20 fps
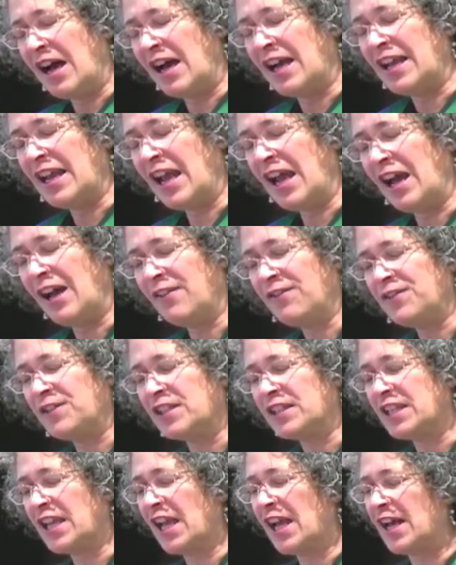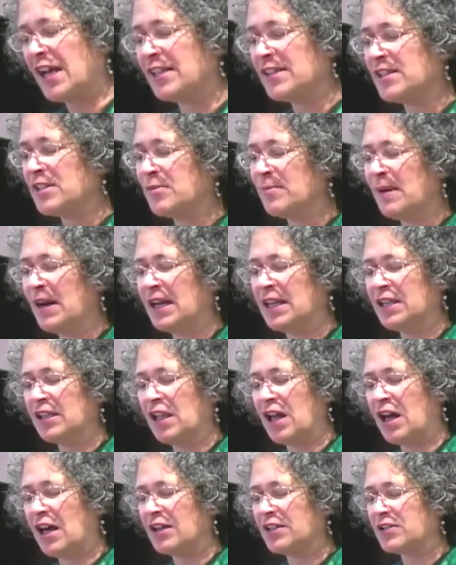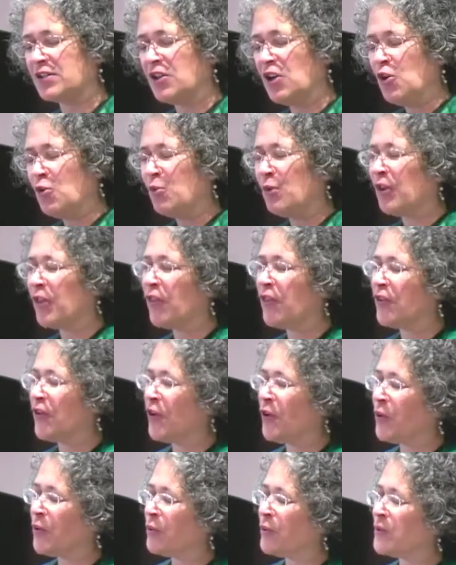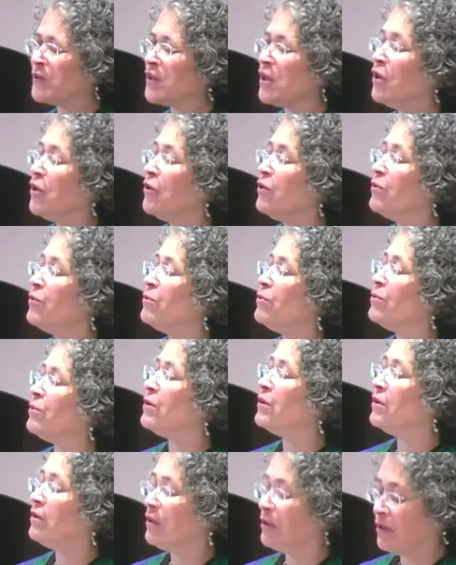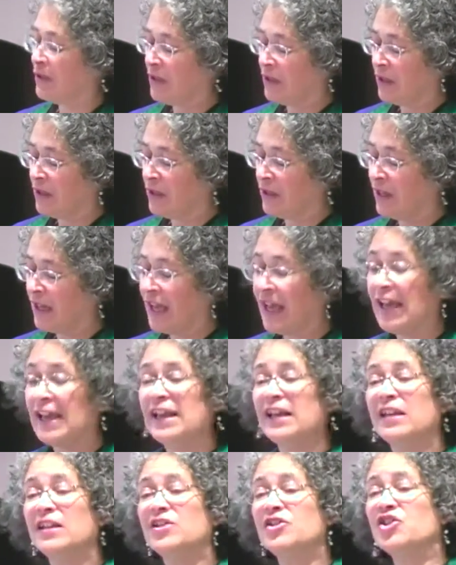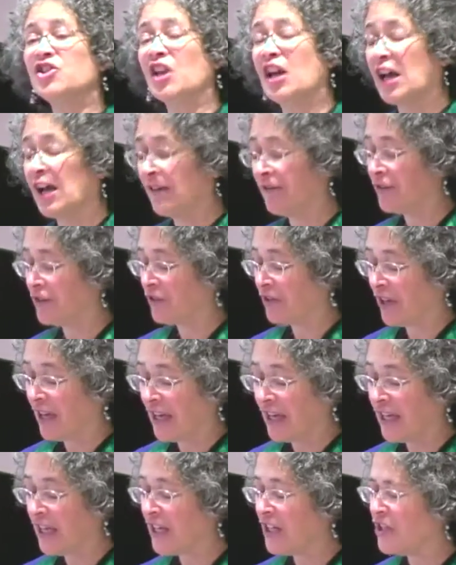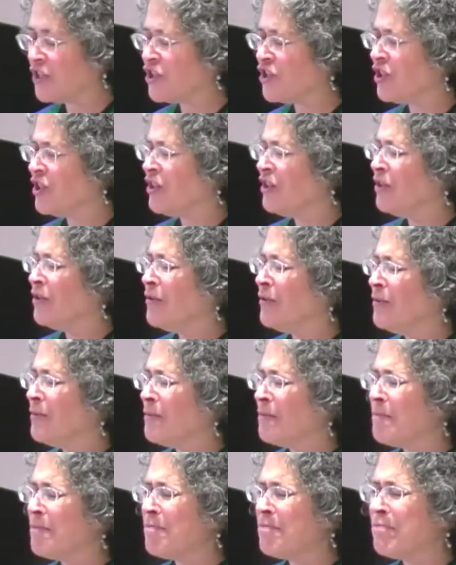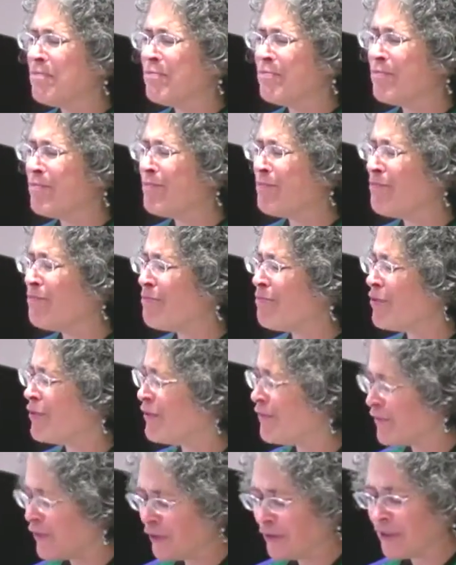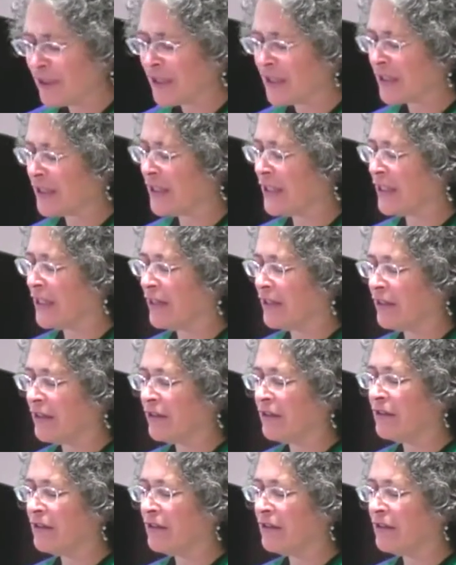I have to cast my lot with those who, age after age, perversely